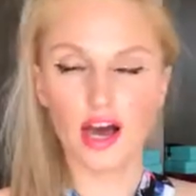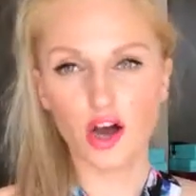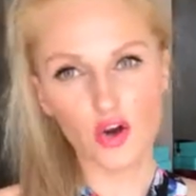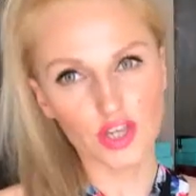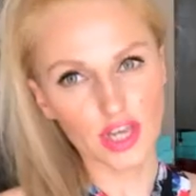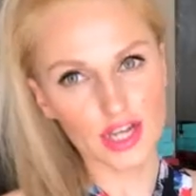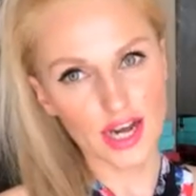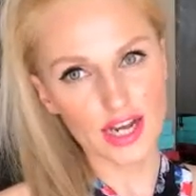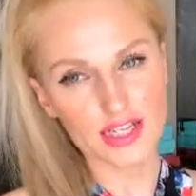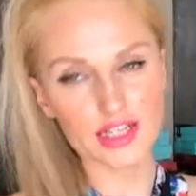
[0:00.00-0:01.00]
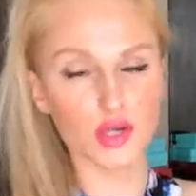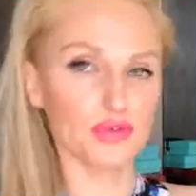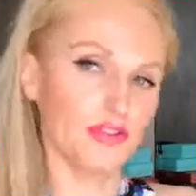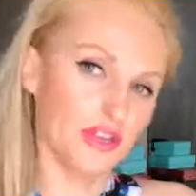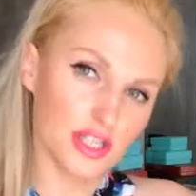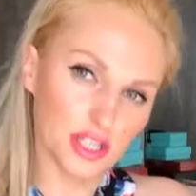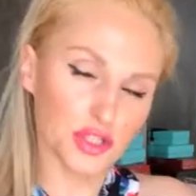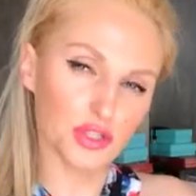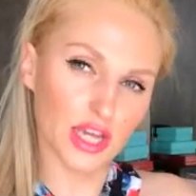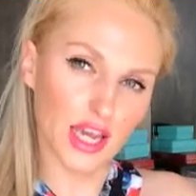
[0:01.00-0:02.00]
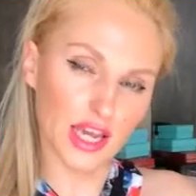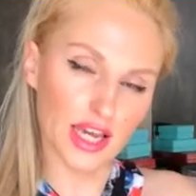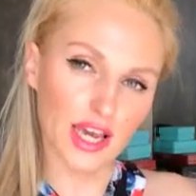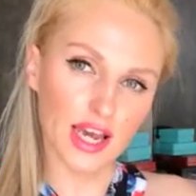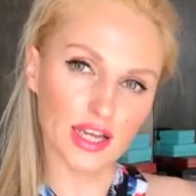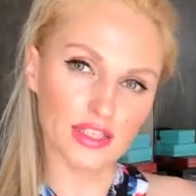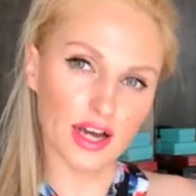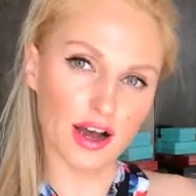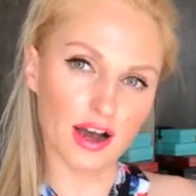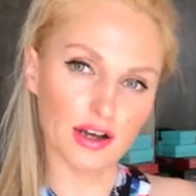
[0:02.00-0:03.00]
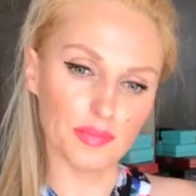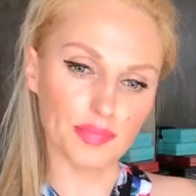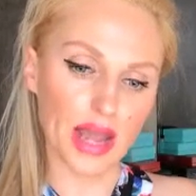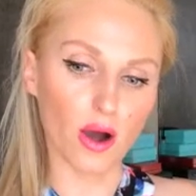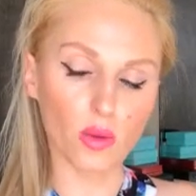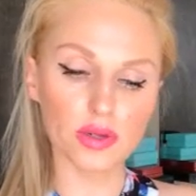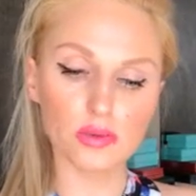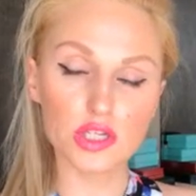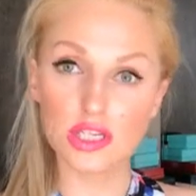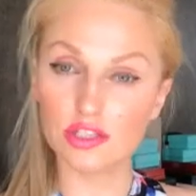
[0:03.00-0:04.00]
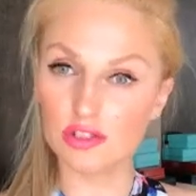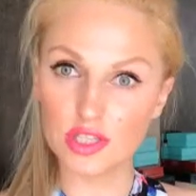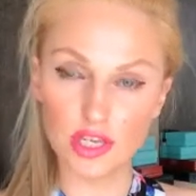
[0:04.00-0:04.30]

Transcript: okay guys so we finished today and um, I hope it was interesting